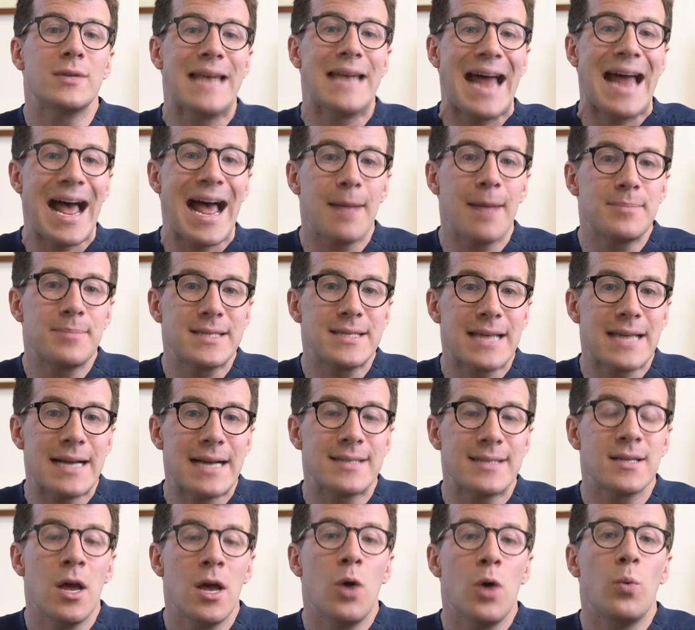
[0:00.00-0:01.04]
an
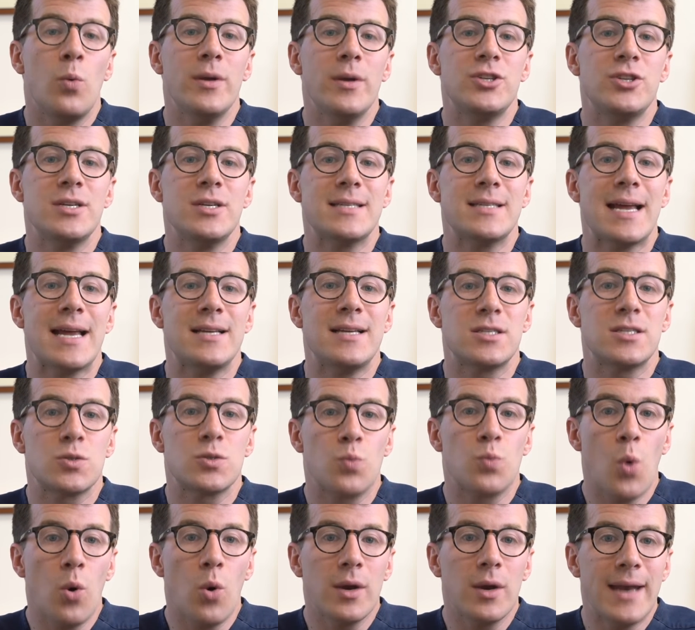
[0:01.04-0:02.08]
abscess, which is a
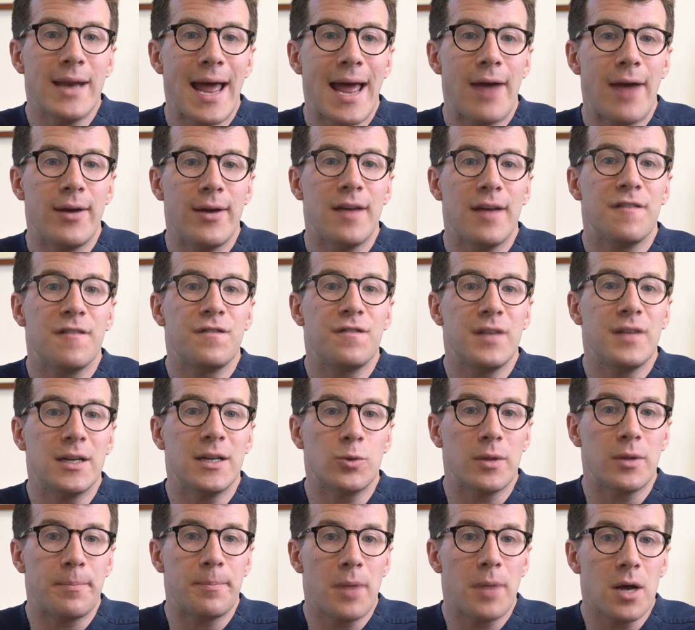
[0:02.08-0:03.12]
swollen area filled
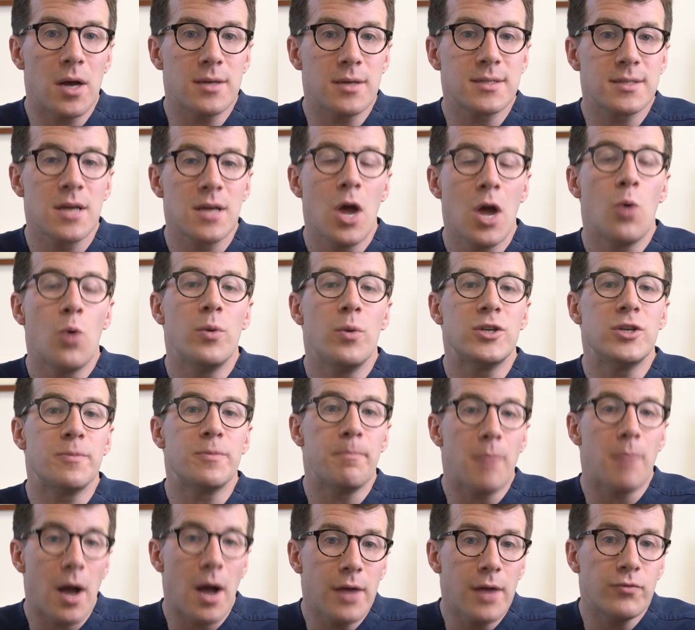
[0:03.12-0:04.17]
with pus, which
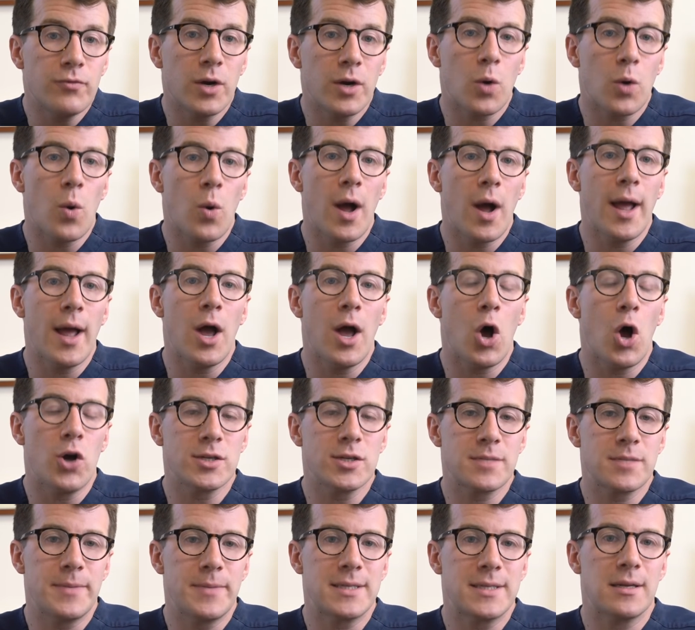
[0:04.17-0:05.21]
might require
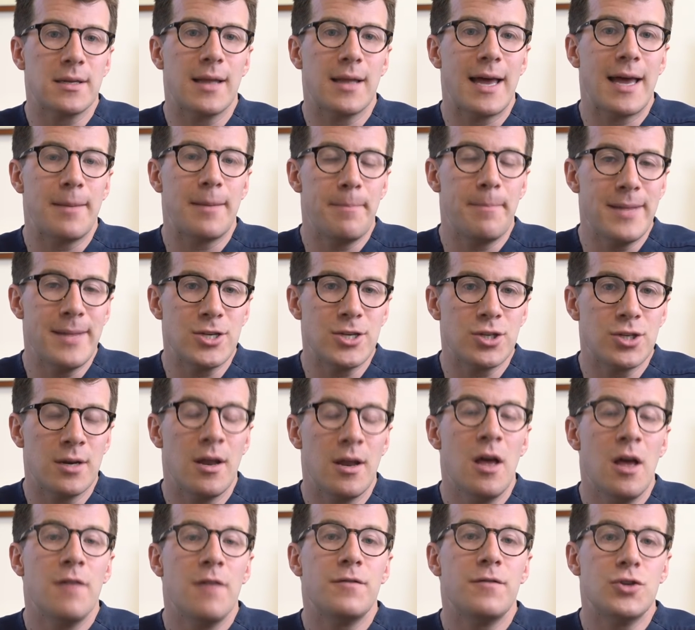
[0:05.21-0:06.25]
hospital admission
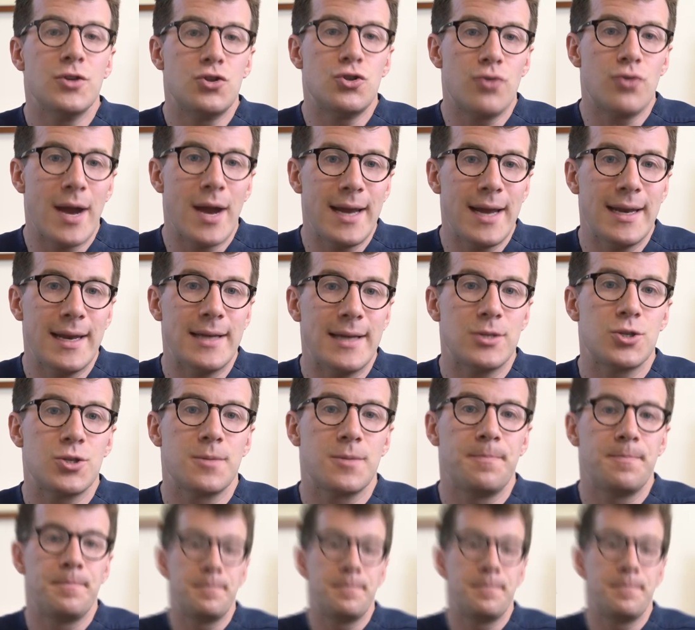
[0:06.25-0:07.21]
for drainage.